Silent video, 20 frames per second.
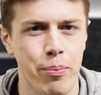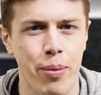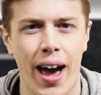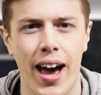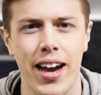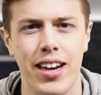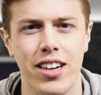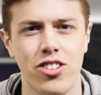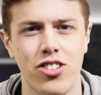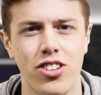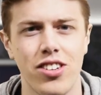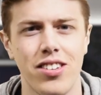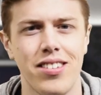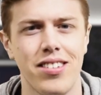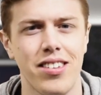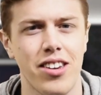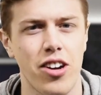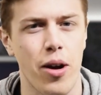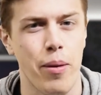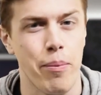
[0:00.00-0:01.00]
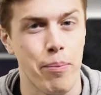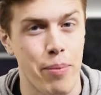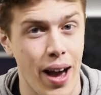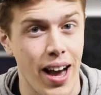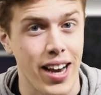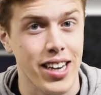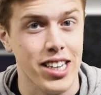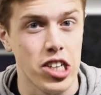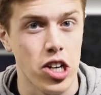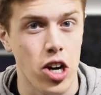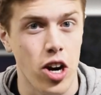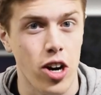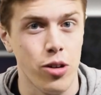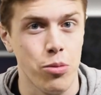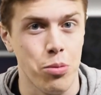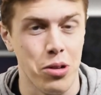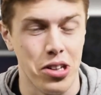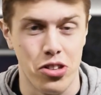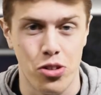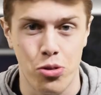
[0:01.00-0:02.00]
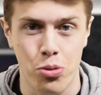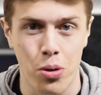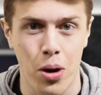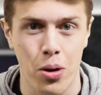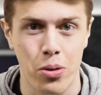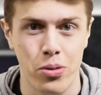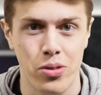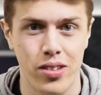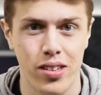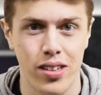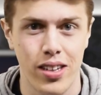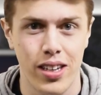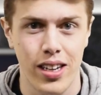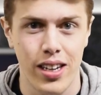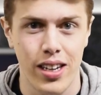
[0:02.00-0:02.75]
packages in our backyard with drones